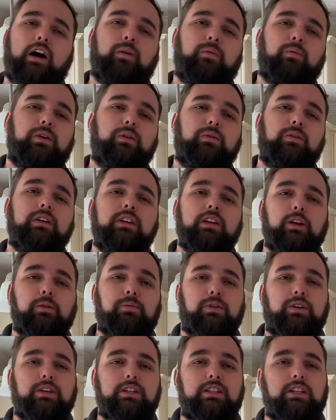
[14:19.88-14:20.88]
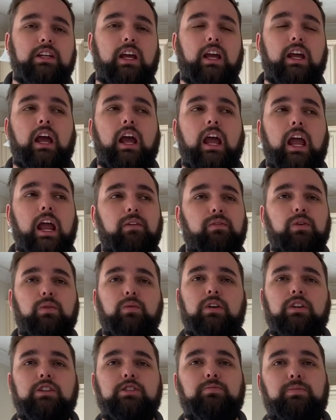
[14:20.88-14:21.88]
We really appreciate
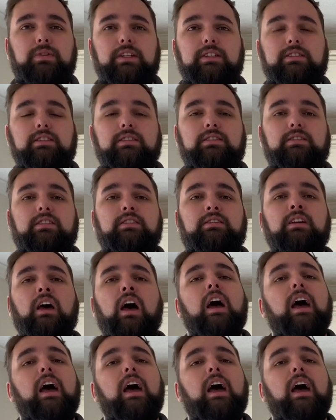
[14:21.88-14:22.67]
everyone's businesses.